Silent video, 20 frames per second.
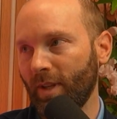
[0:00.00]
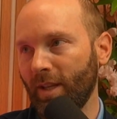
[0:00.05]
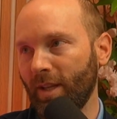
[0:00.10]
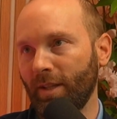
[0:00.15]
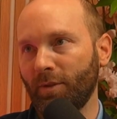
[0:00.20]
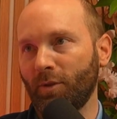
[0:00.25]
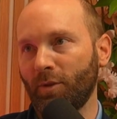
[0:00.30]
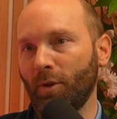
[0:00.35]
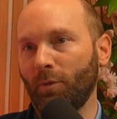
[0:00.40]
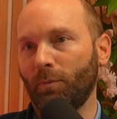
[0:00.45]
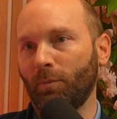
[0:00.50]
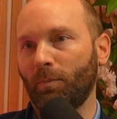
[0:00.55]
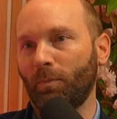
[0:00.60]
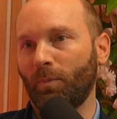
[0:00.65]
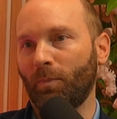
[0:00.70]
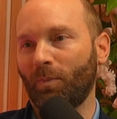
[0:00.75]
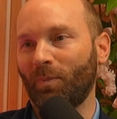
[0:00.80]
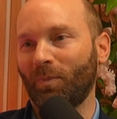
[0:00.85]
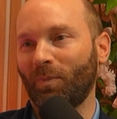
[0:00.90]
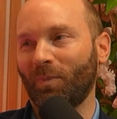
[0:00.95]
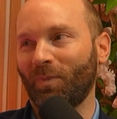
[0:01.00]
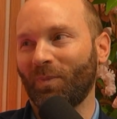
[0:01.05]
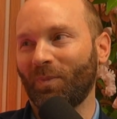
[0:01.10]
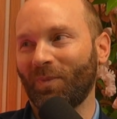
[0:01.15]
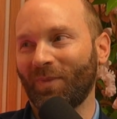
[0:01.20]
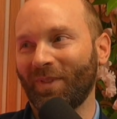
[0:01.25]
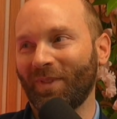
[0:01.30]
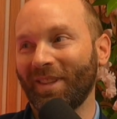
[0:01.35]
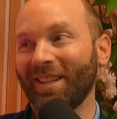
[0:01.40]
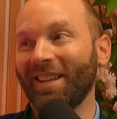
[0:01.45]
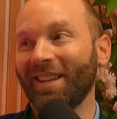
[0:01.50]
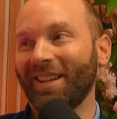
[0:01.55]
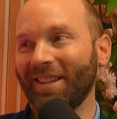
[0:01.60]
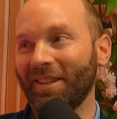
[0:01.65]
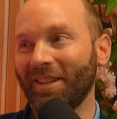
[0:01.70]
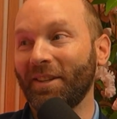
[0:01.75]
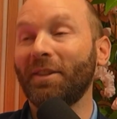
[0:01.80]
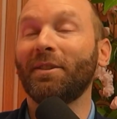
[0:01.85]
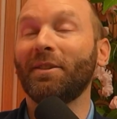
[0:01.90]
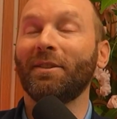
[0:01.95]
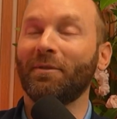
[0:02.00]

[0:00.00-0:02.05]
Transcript: okay, so for those of people who don't know.